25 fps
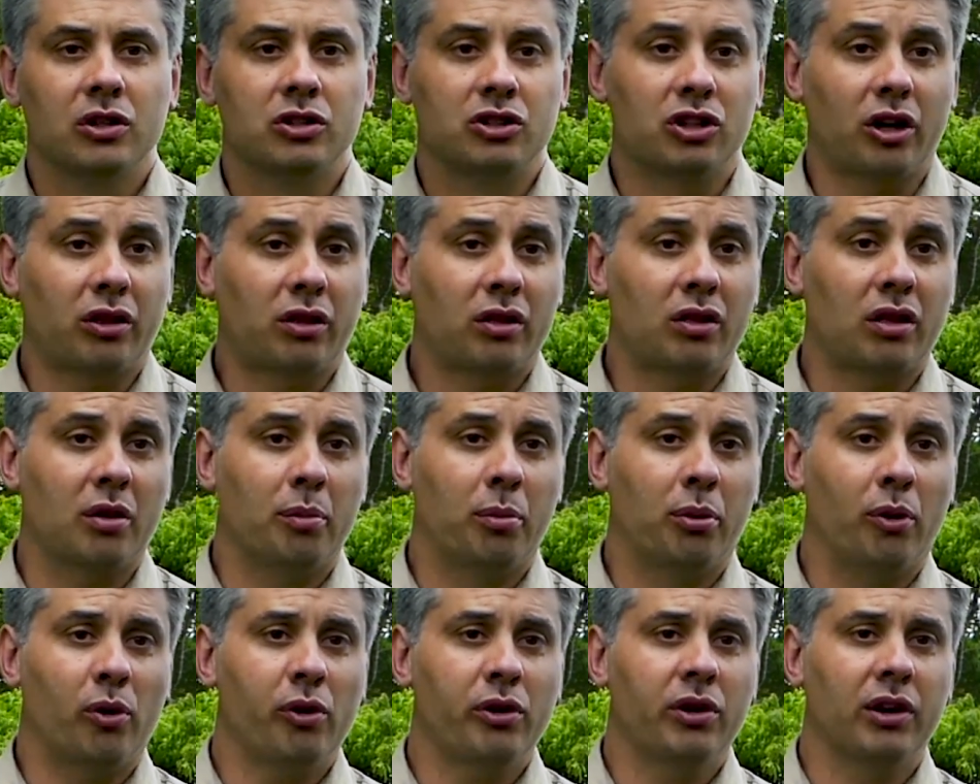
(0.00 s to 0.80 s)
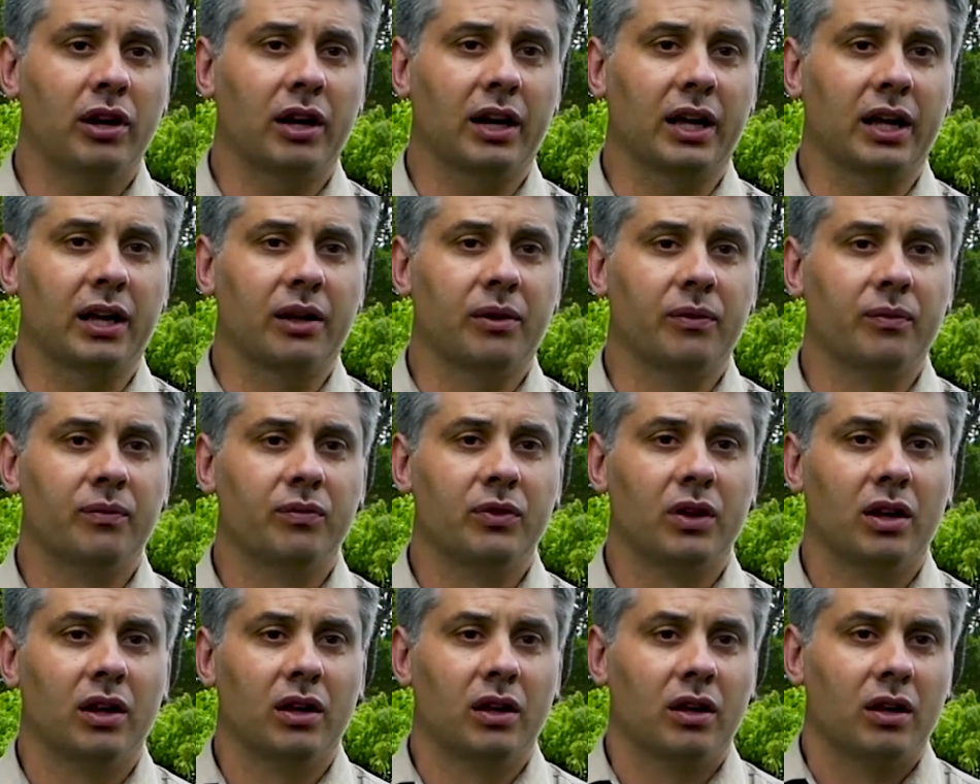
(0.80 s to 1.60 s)
Just as importantly,
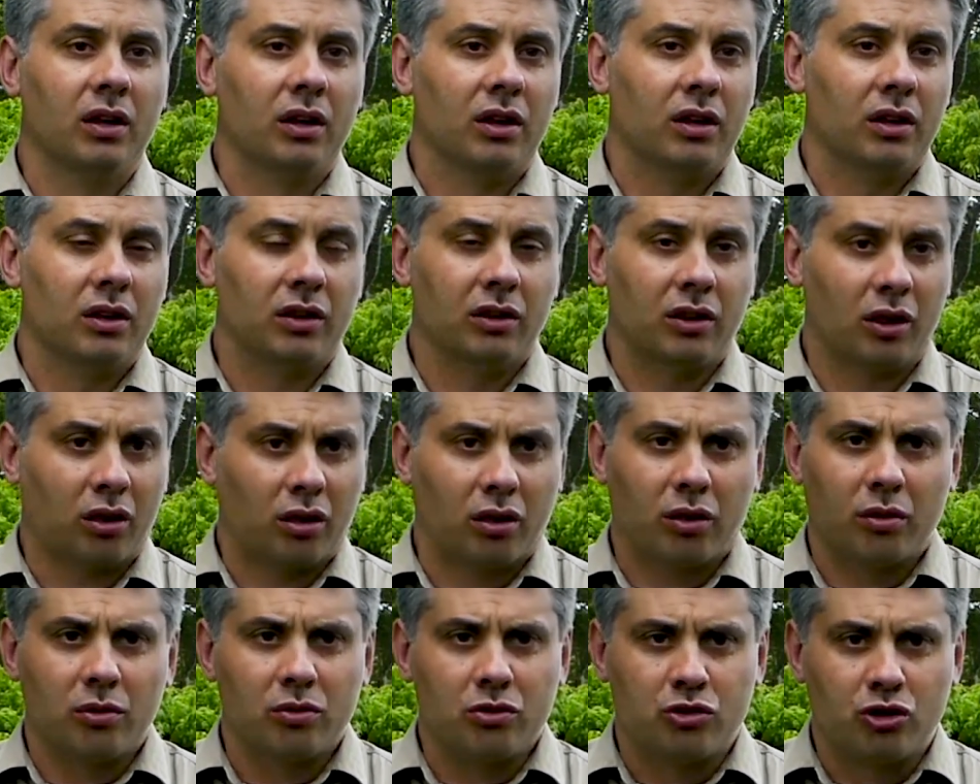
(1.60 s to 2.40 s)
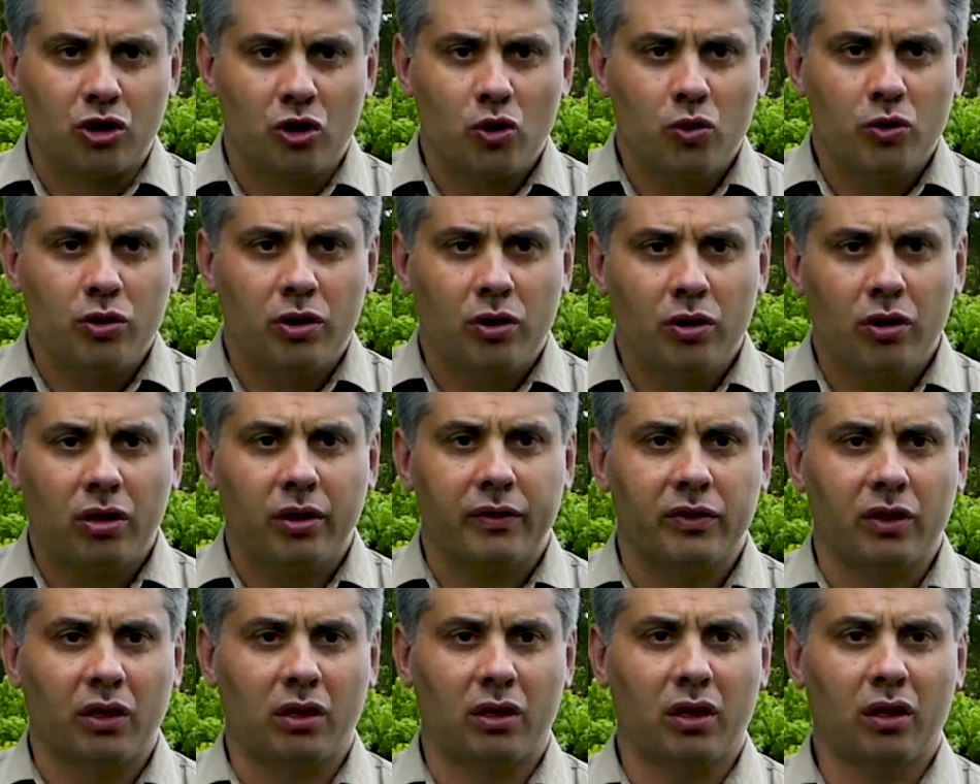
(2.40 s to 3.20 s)
this dual use
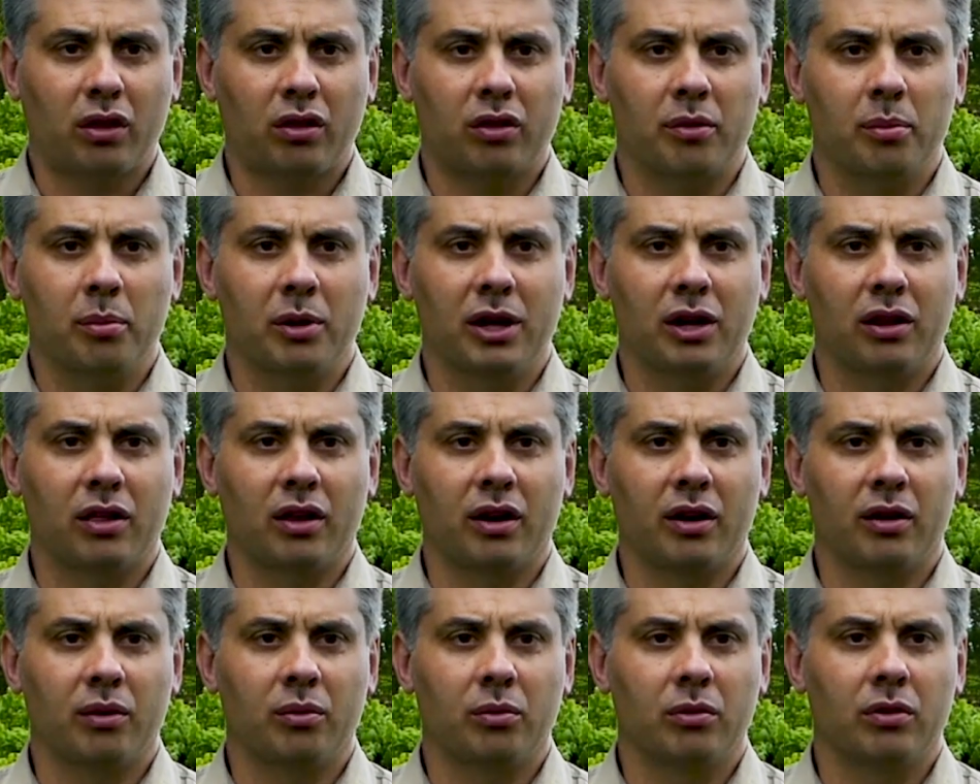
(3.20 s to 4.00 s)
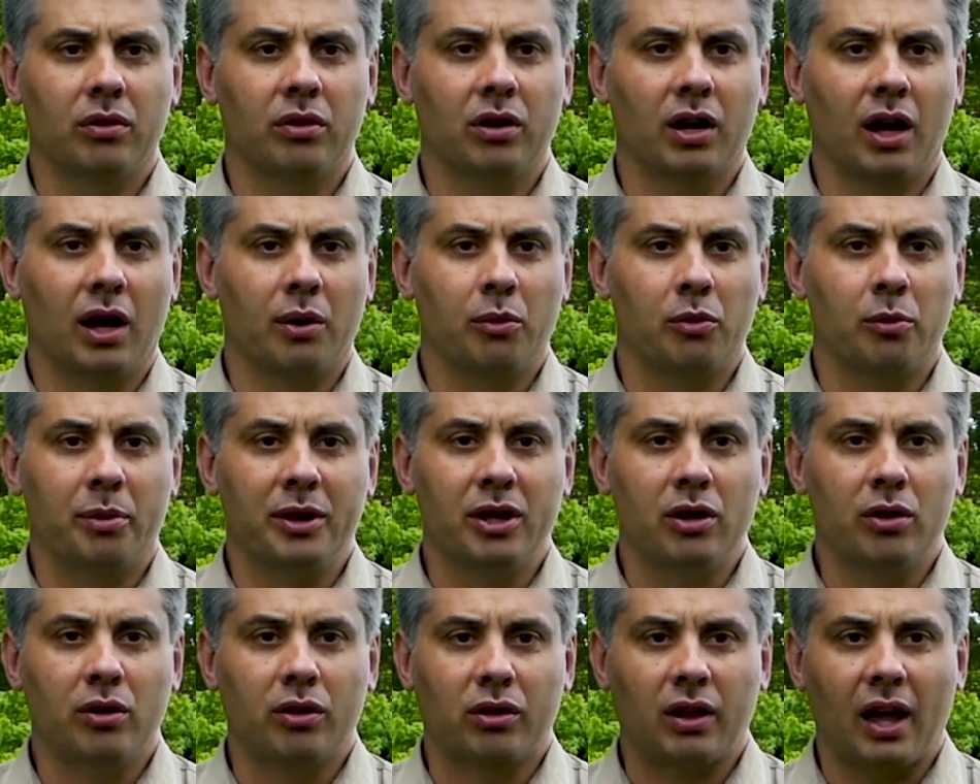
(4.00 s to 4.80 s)
of the system means that it will be
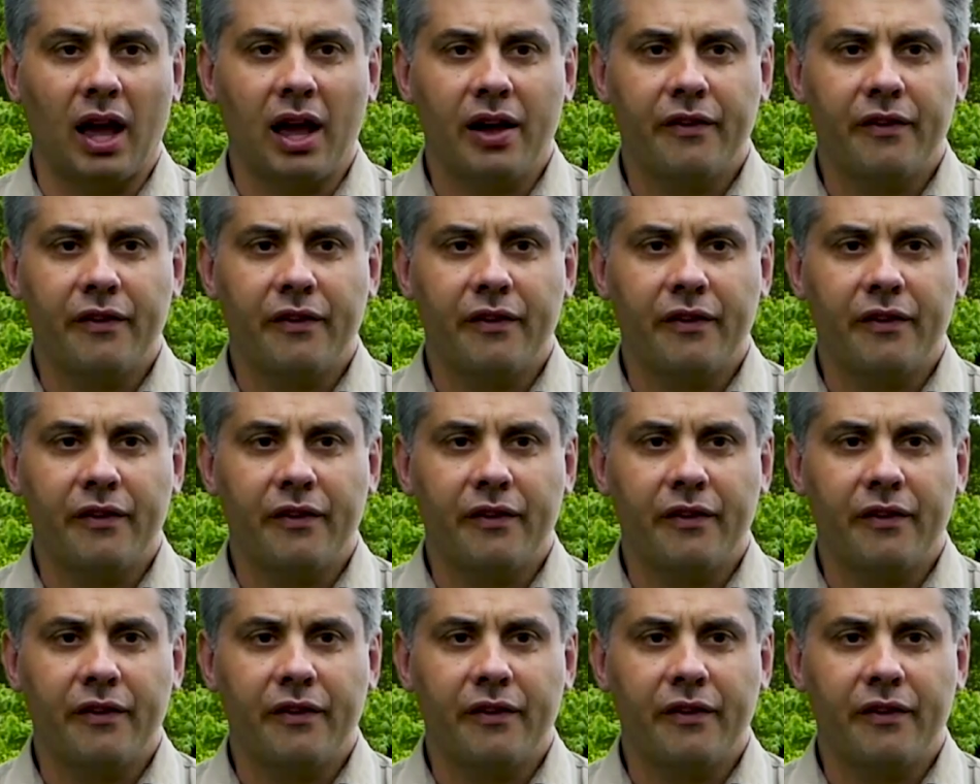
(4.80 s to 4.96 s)
used